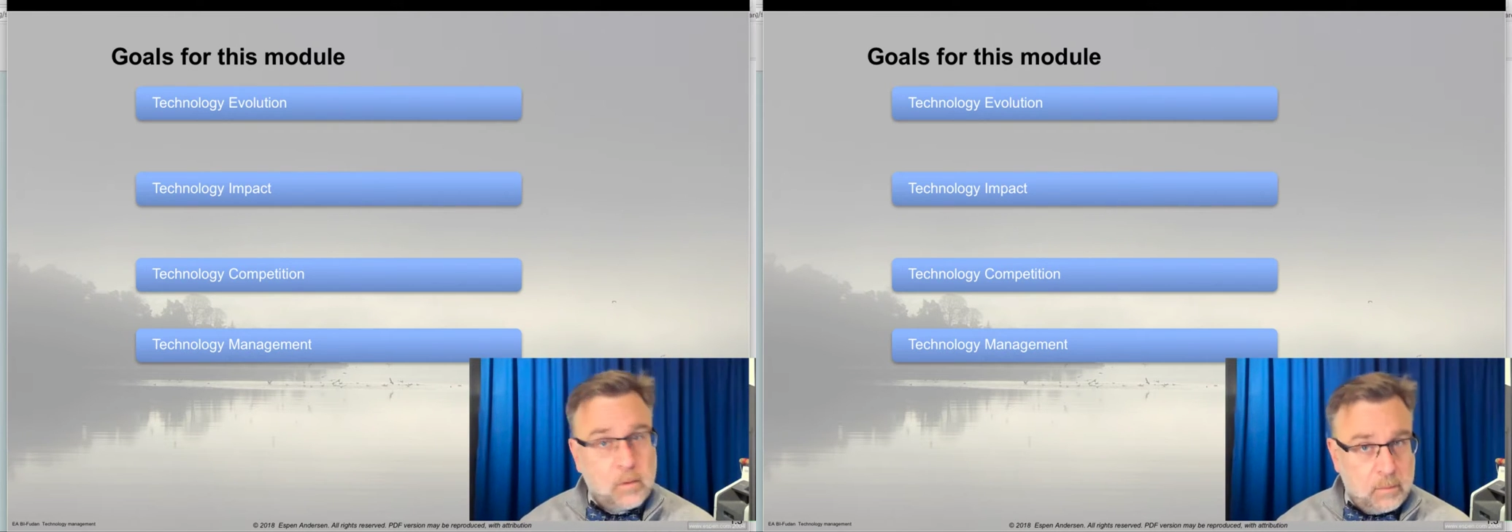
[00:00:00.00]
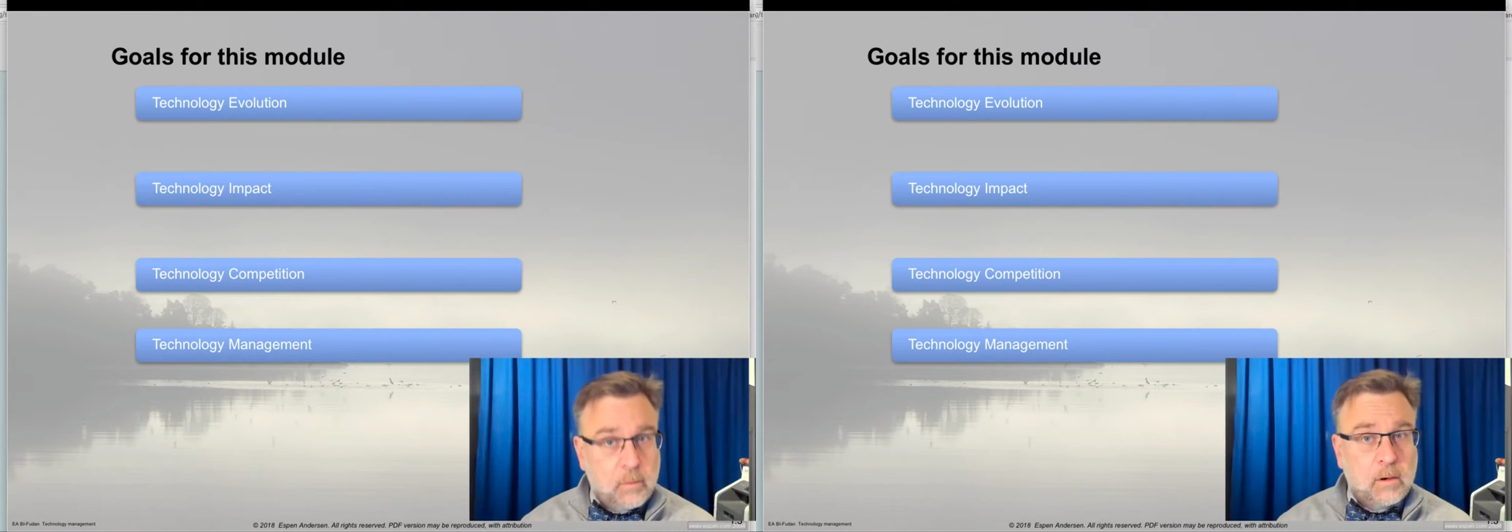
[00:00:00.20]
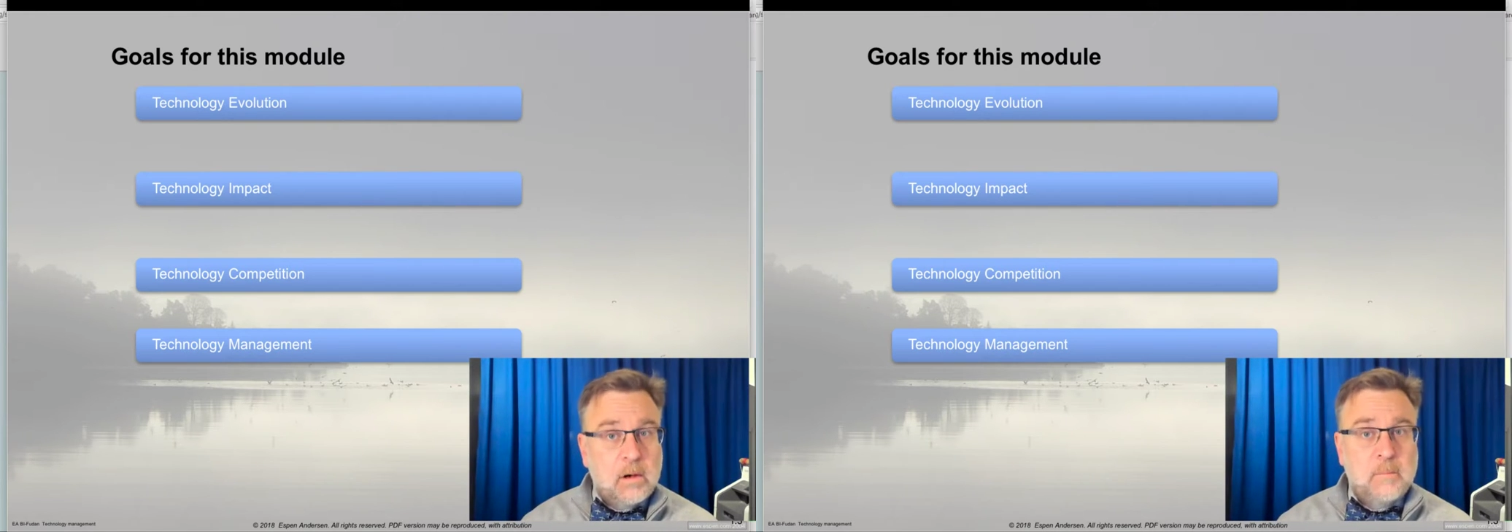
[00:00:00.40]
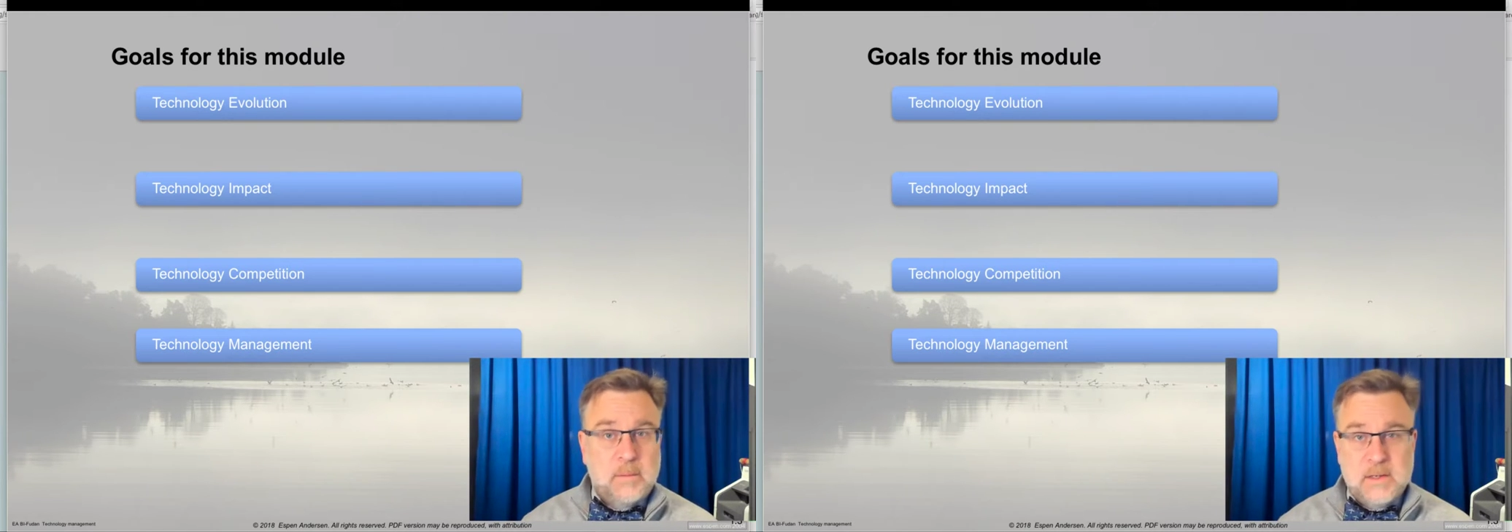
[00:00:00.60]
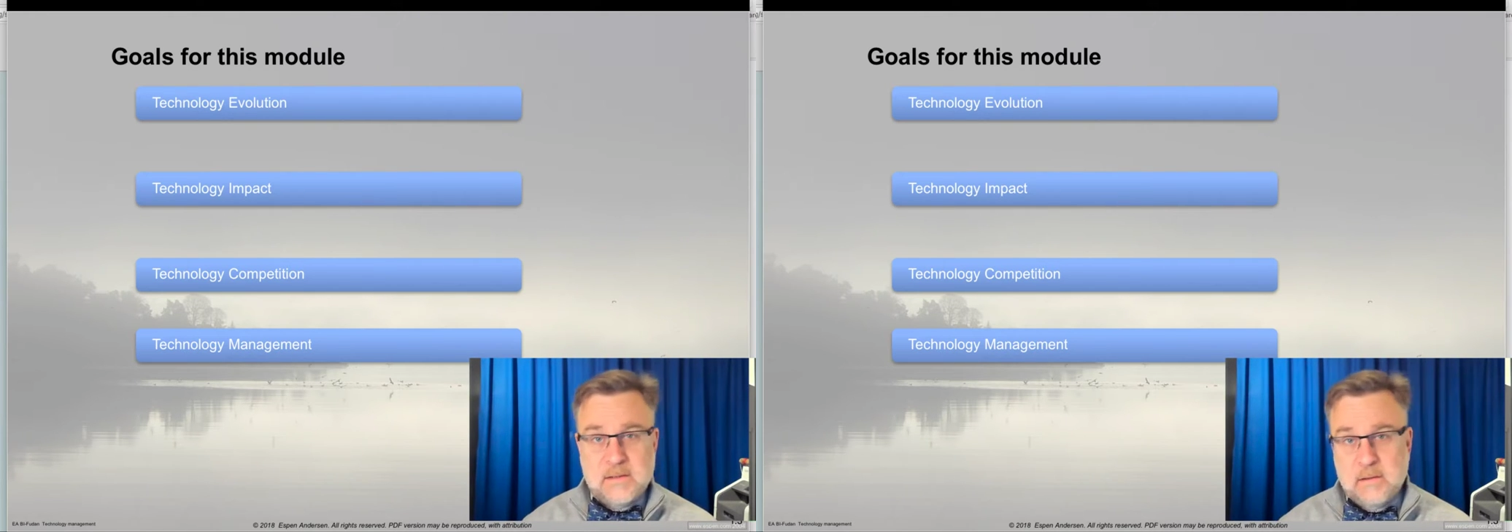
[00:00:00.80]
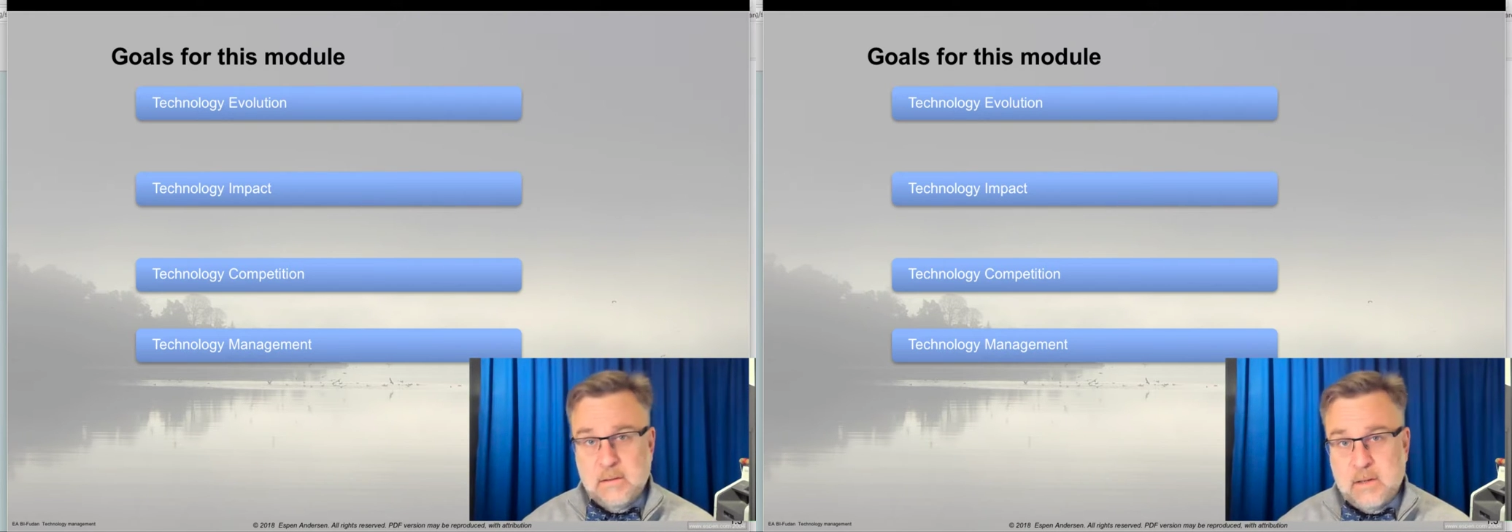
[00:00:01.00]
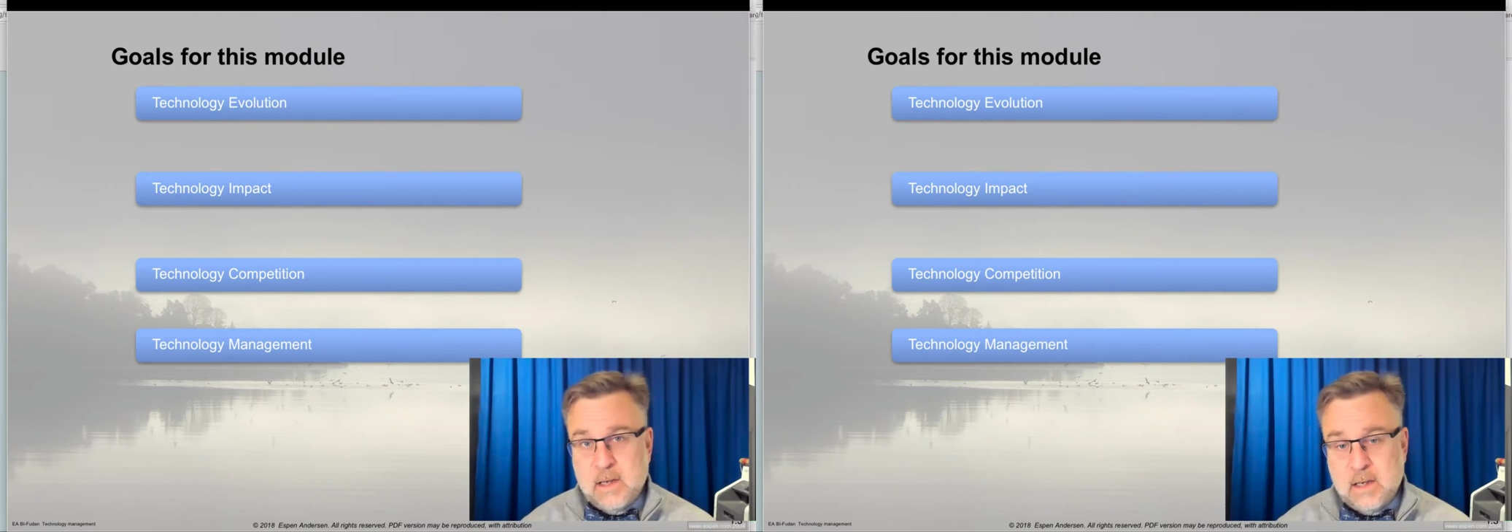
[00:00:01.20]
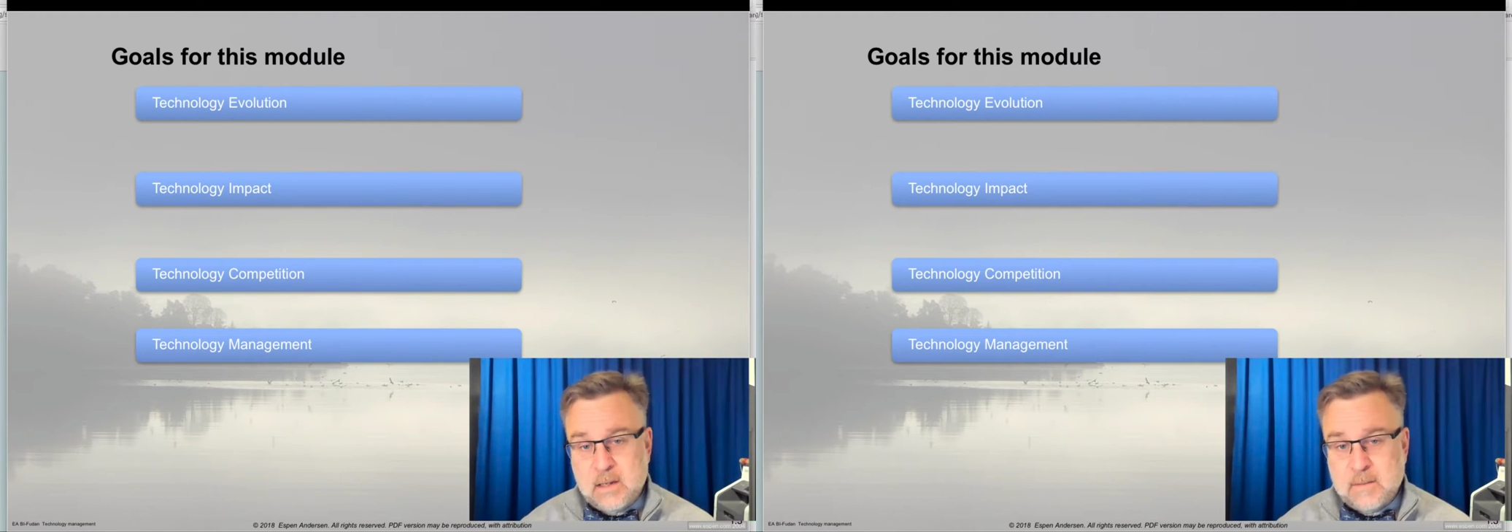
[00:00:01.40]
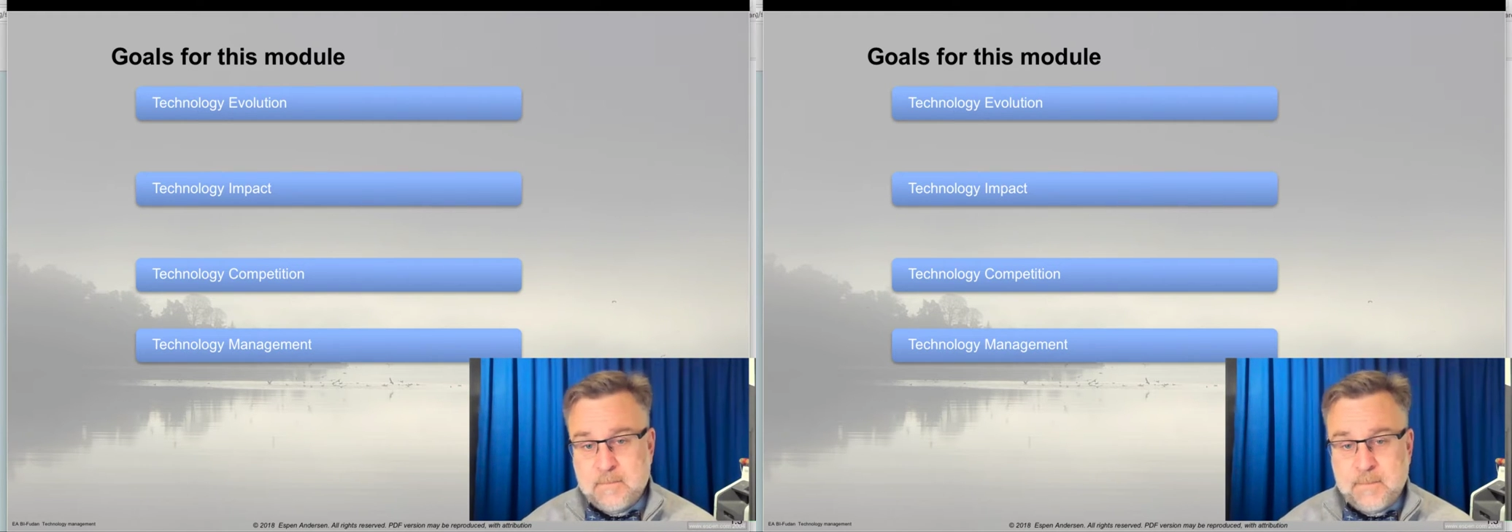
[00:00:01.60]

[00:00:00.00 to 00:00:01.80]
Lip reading: more companies are looking at.